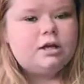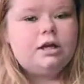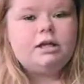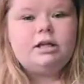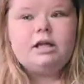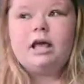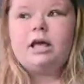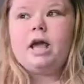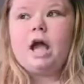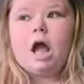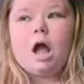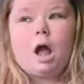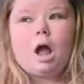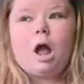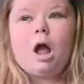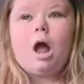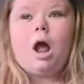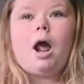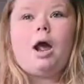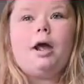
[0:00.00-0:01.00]
And
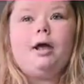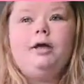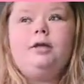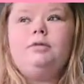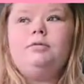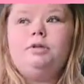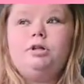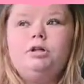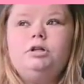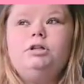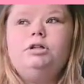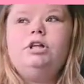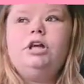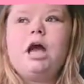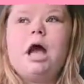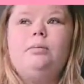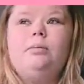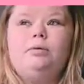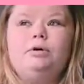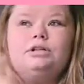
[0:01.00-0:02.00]
I literally,
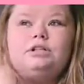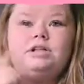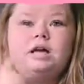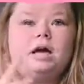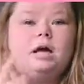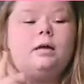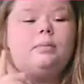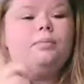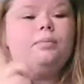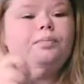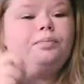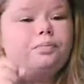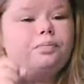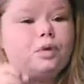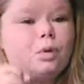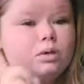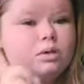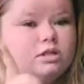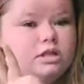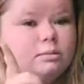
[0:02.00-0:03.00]
at one time
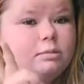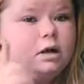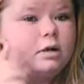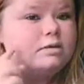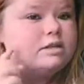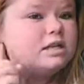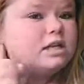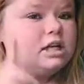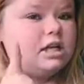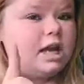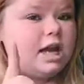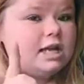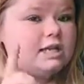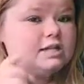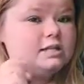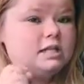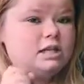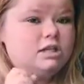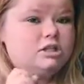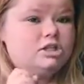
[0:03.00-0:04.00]
I was at a
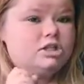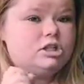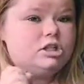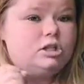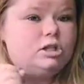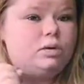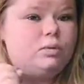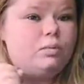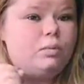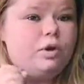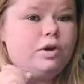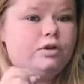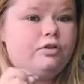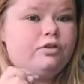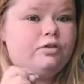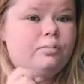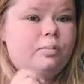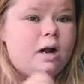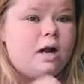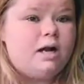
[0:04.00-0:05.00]
gas station
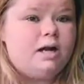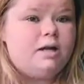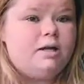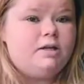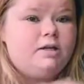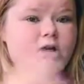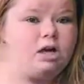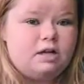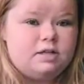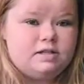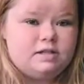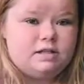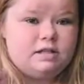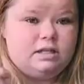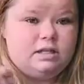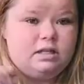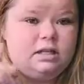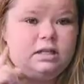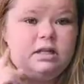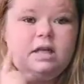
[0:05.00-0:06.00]
with my
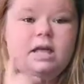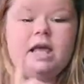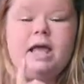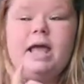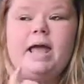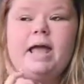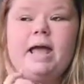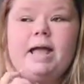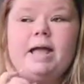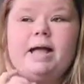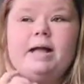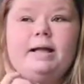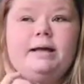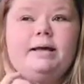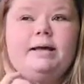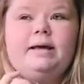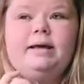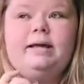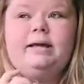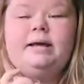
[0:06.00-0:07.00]
cousin,
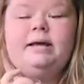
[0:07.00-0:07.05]
and